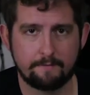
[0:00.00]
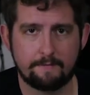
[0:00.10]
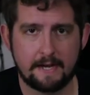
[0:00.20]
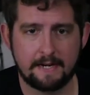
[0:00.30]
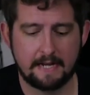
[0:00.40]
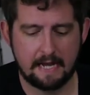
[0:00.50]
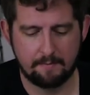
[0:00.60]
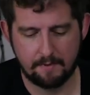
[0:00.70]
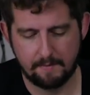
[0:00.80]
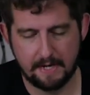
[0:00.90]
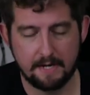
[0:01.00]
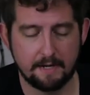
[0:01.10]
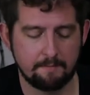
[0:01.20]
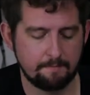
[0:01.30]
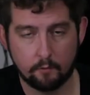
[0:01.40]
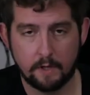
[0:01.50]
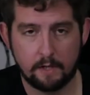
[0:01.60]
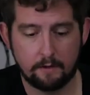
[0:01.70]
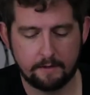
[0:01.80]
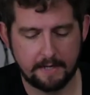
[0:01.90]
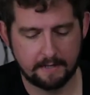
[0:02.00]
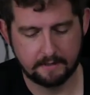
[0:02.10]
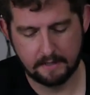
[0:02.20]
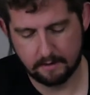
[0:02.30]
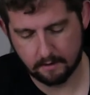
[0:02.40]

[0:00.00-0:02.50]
find a happy medium, reloaded the SD